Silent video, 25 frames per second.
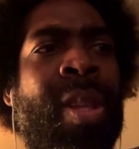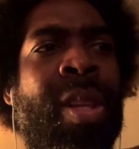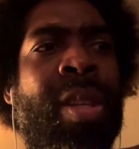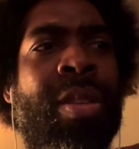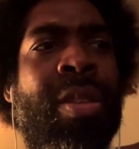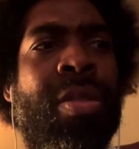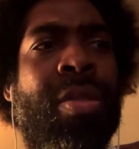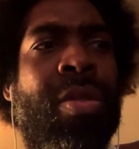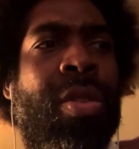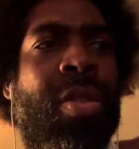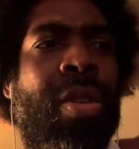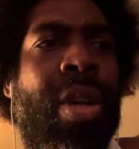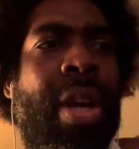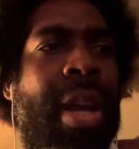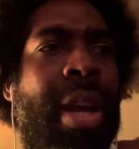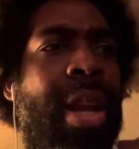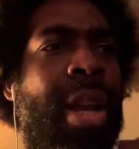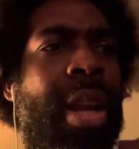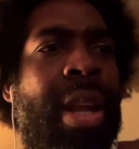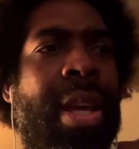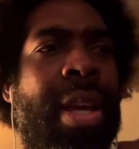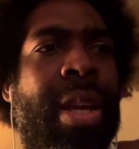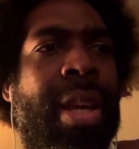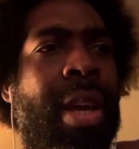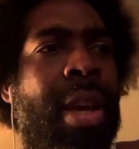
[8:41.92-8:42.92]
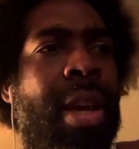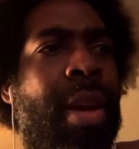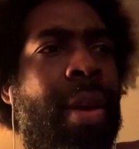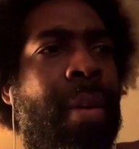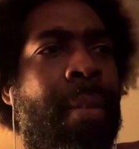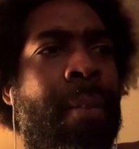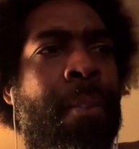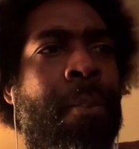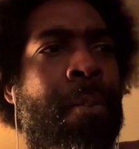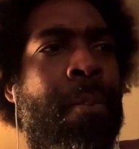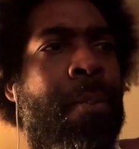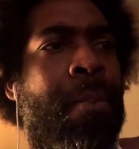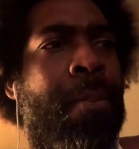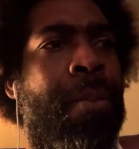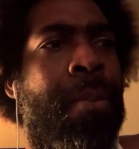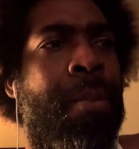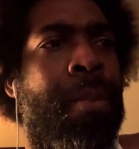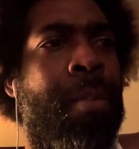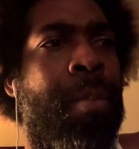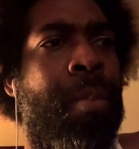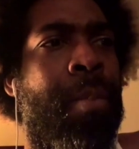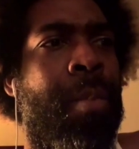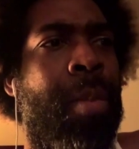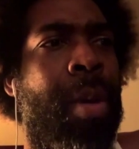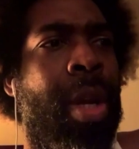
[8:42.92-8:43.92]
It's kind of like a
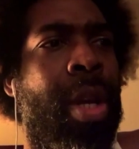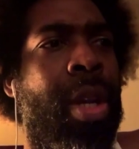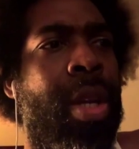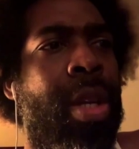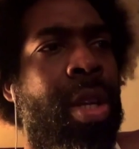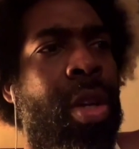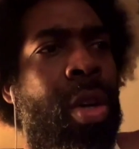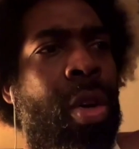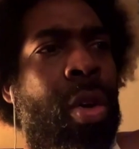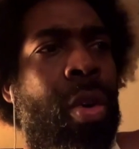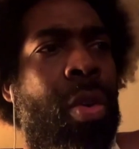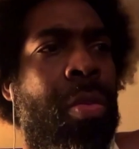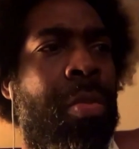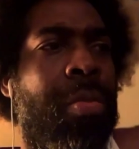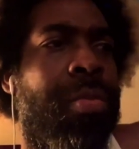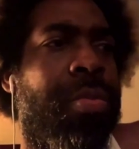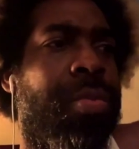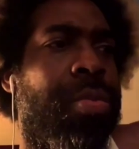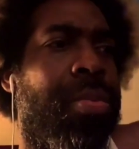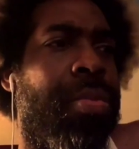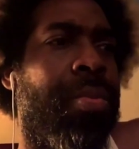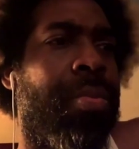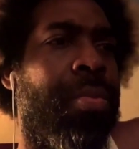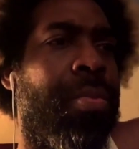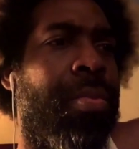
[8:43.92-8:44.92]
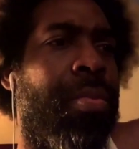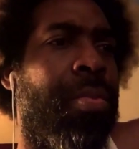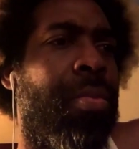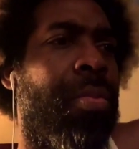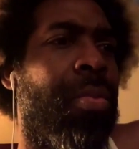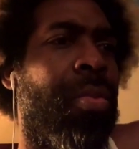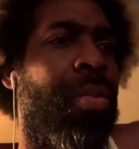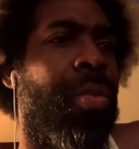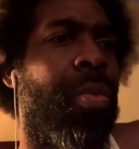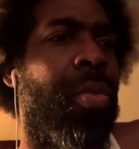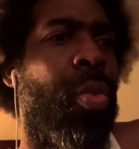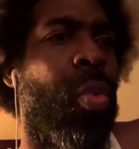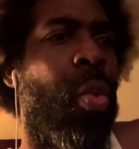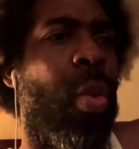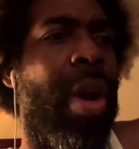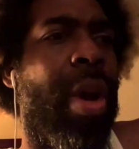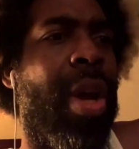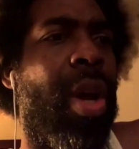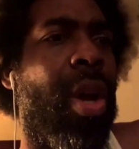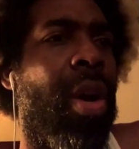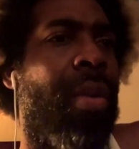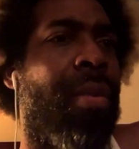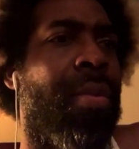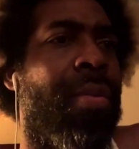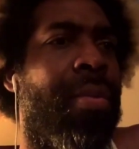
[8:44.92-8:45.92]
new
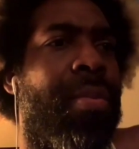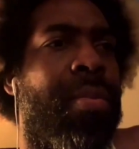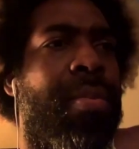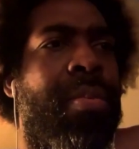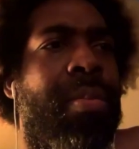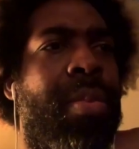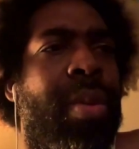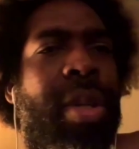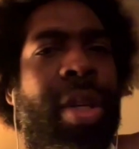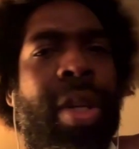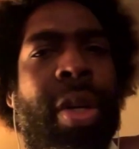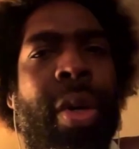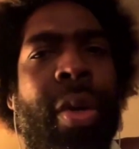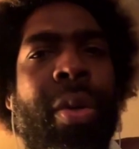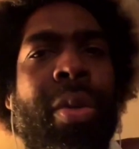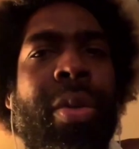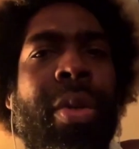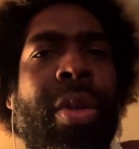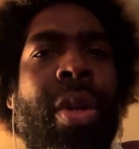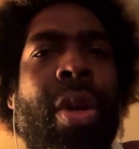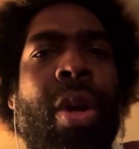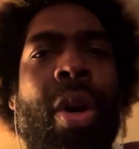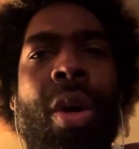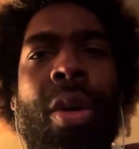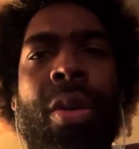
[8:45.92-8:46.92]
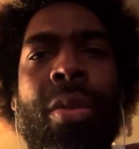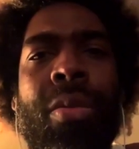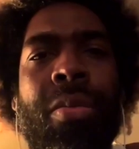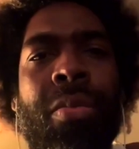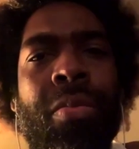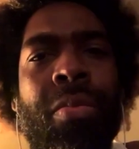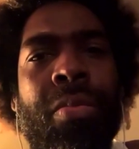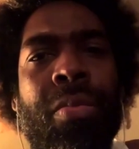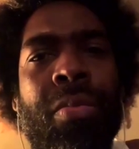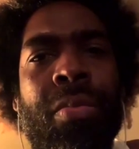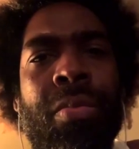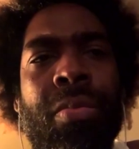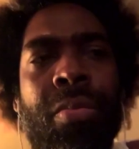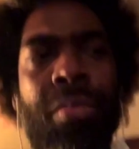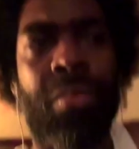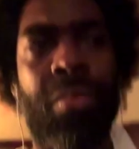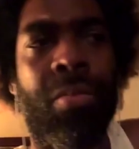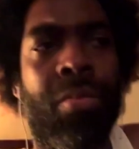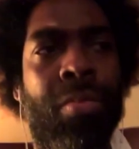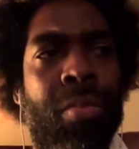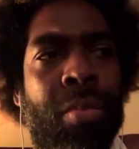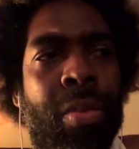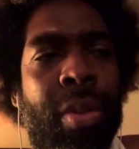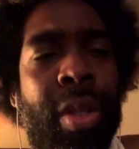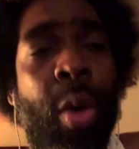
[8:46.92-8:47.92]
way of hearing, you know,
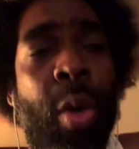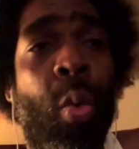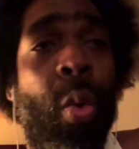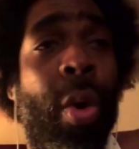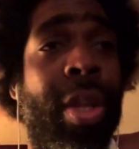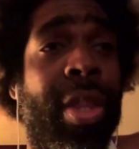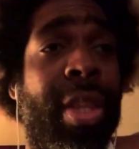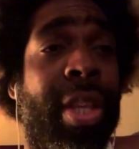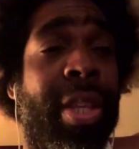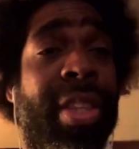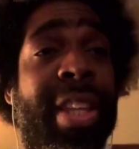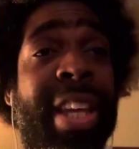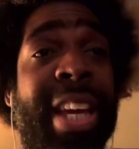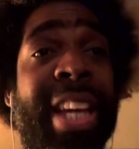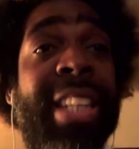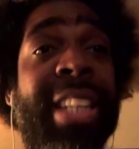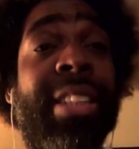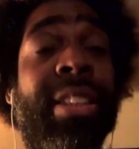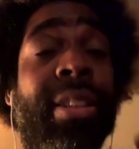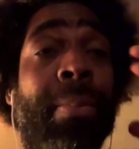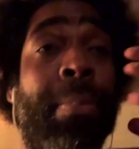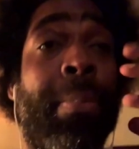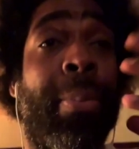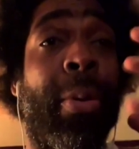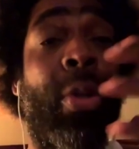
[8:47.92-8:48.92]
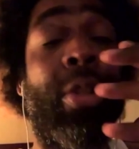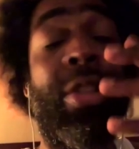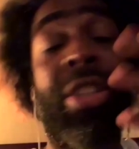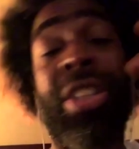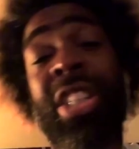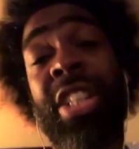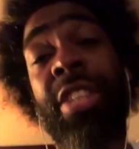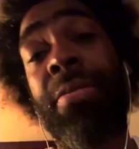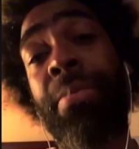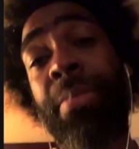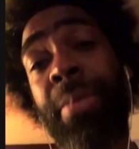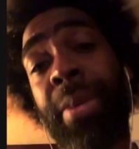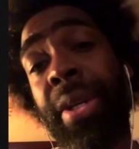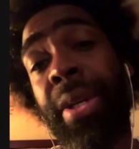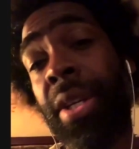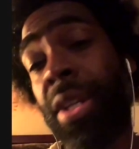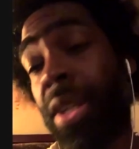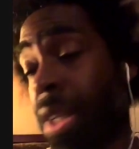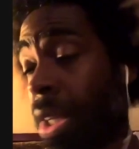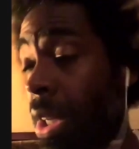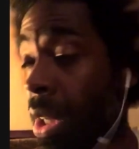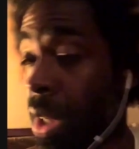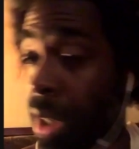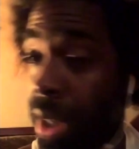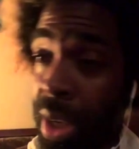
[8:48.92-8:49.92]
the way that they perceive me,
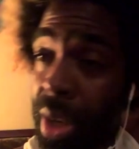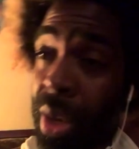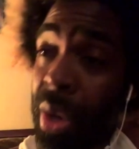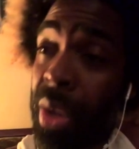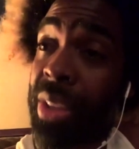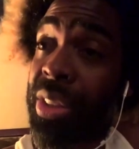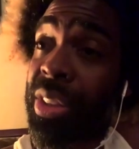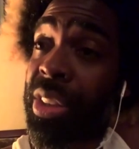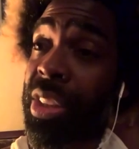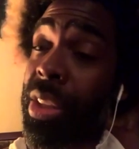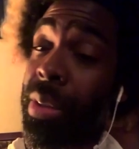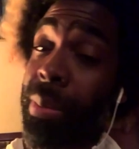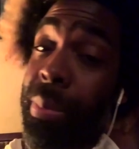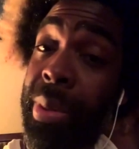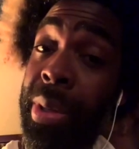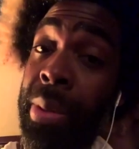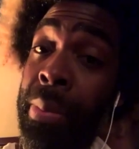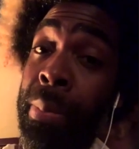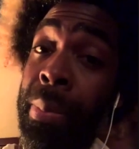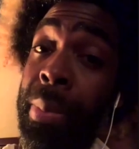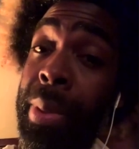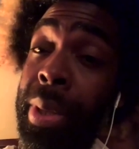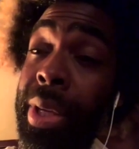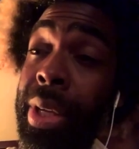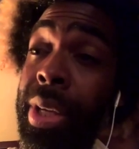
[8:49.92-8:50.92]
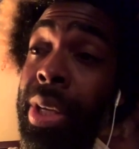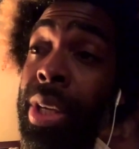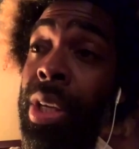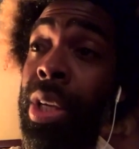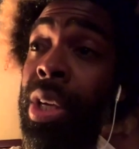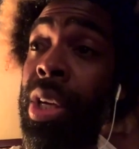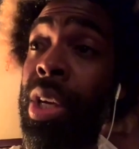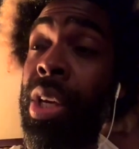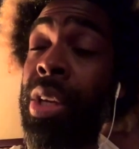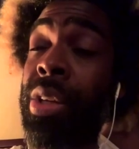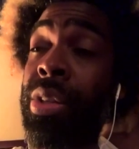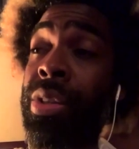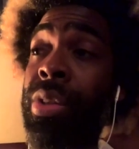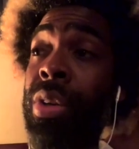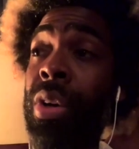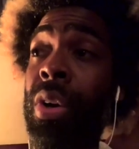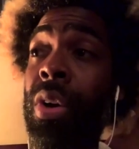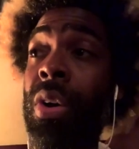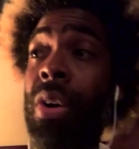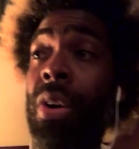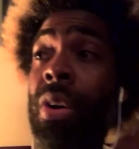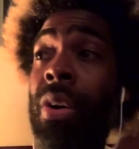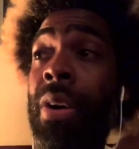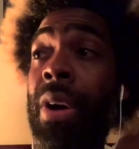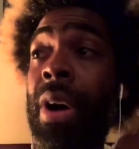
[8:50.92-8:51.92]
you know, still being me.
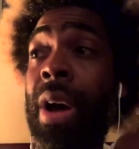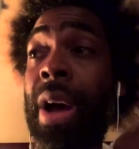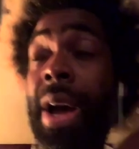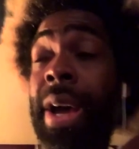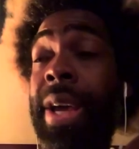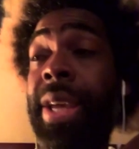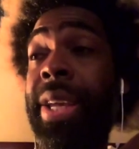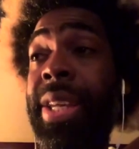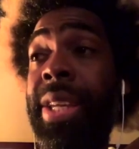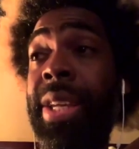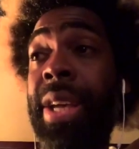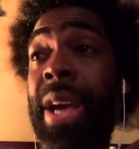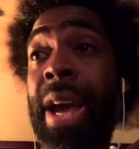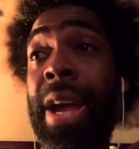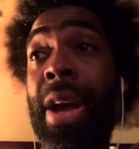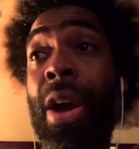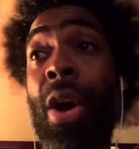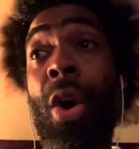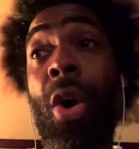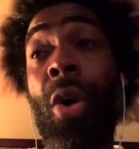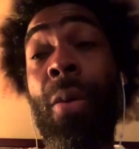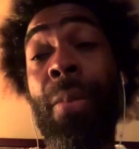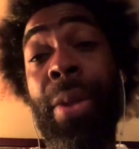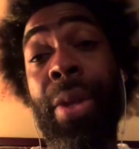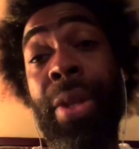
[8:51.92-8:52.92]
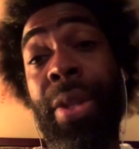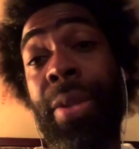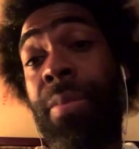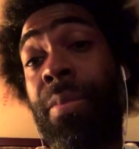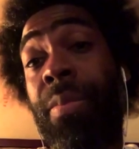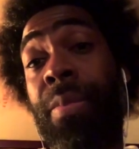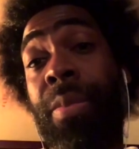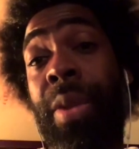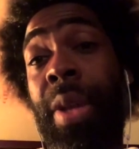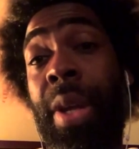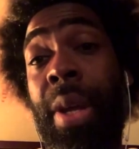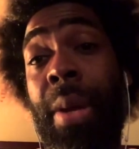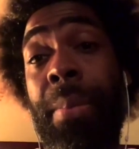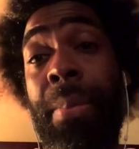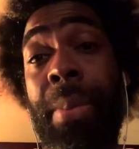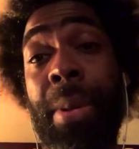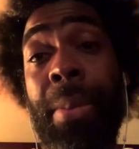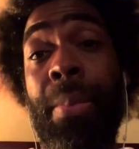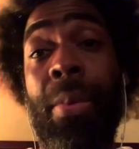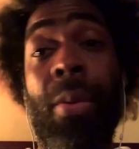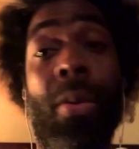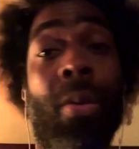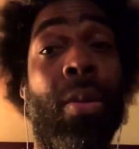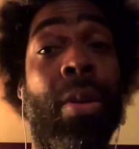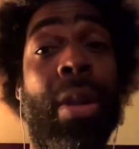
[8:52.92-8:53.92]
So I hope that the
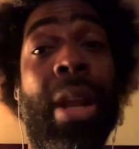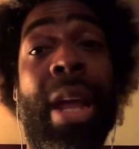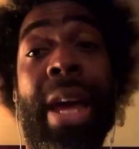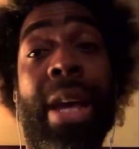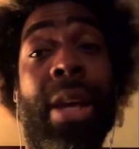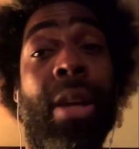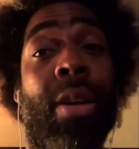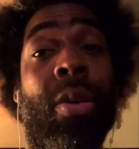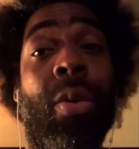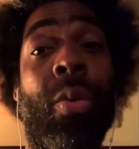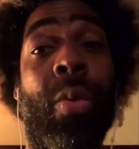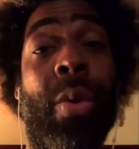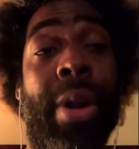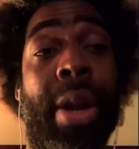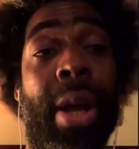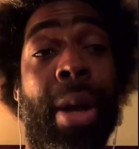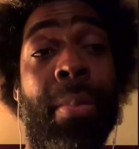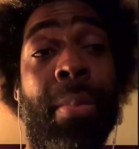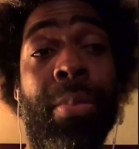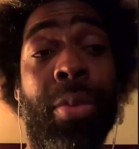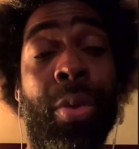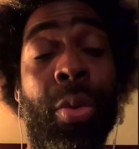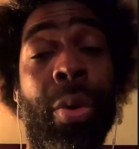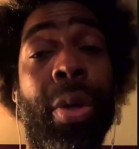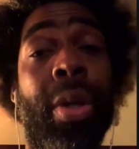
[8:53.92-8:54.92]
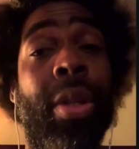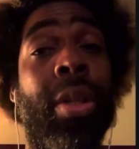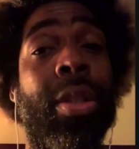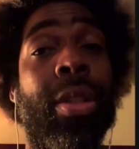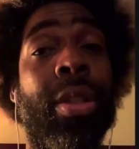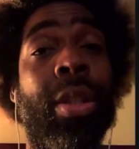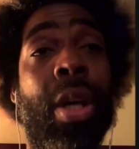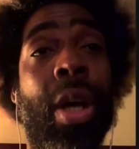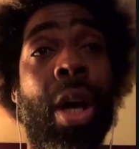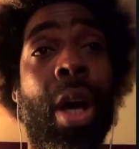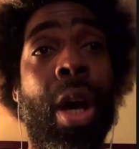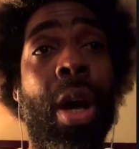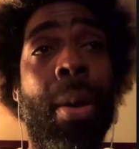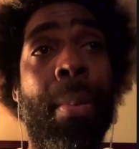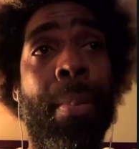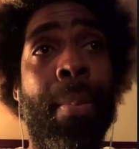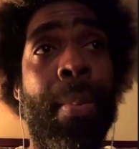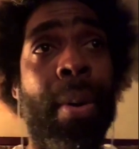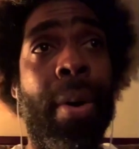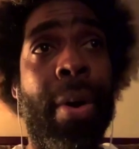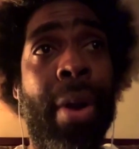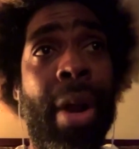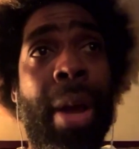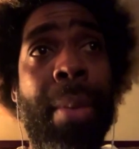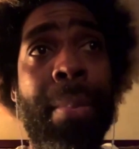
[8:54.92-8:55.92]
people like what I'm doing.
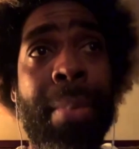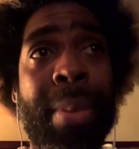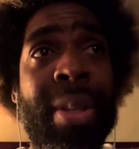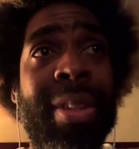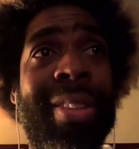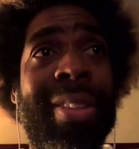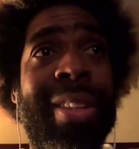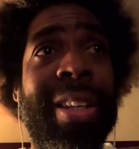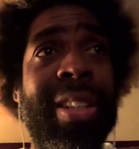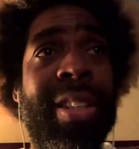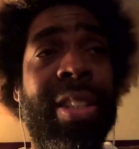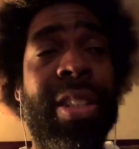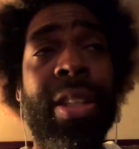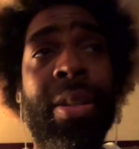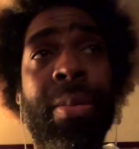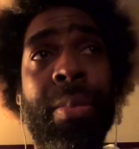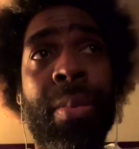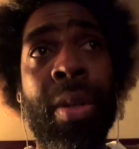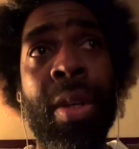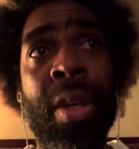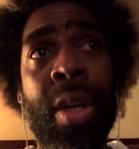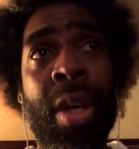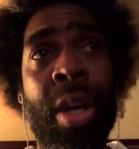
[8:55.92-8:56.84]
But I've been testing